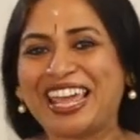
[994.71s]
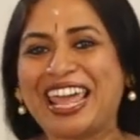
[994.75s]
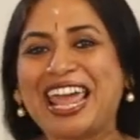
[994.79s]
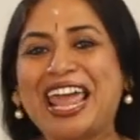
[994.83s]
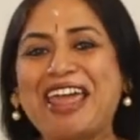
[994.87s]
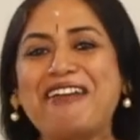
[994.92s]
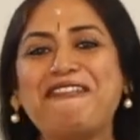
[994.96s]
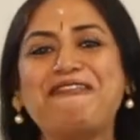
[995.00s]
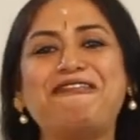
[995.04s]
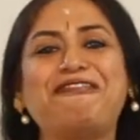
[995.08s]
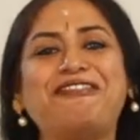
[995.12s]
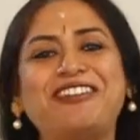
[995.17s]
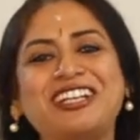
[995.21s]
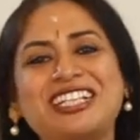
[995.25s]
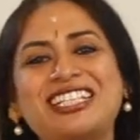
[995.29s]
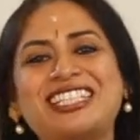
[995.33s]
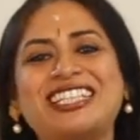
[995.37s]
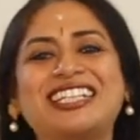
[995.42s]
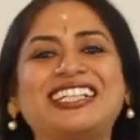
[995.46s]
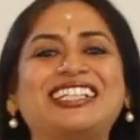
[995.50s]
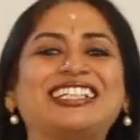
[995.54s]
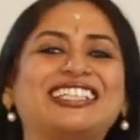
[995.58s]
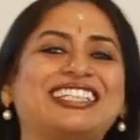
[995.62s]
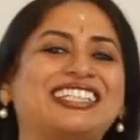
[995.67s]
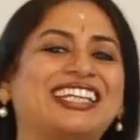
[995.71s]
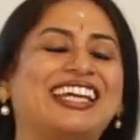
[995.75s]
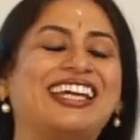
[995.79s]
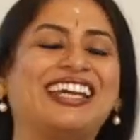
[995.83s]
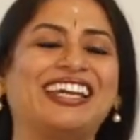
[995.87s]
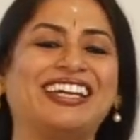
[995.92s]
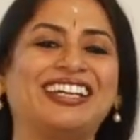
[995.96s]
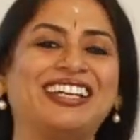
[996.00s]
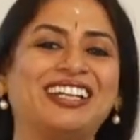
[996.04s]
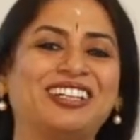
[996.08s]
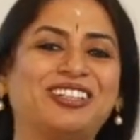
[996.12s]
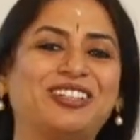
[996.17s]
Every single
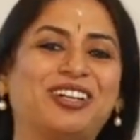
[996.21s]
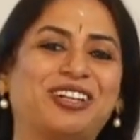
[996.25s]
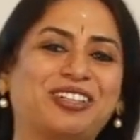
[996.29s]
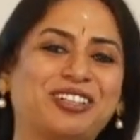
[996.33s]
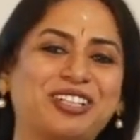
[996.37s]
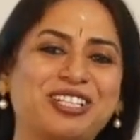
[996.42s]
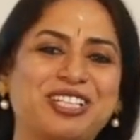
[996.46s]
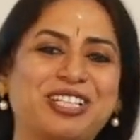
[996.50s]
day, Dr.